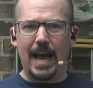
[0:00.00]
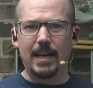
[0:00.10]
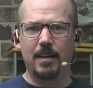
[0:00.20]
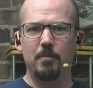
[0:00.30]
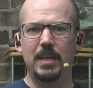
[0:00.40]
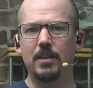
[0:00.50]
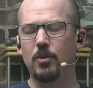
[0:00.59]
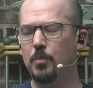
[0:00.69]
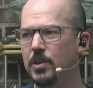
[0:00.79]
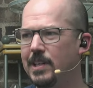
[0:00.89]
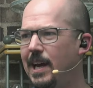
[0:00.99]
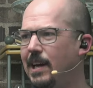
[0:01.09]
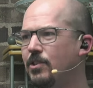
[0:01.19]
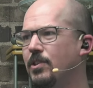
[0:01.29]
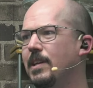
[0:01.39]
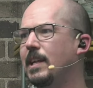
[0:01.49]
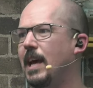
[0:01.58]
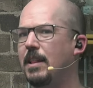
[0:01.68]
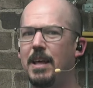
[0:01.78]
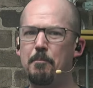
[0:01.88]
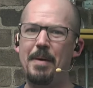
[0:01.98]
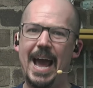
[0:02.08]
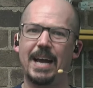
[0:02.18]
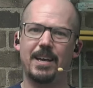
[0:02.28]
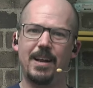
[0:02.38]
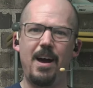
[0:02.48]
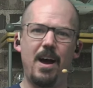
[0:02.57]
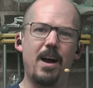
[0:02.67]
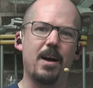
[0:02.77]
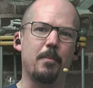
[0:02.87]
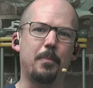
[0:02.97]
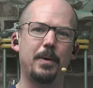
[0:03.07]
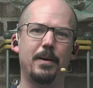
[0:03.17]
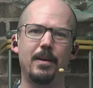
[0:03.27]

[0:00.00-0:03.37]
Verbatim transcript: that can be your protection. And, and then back it up.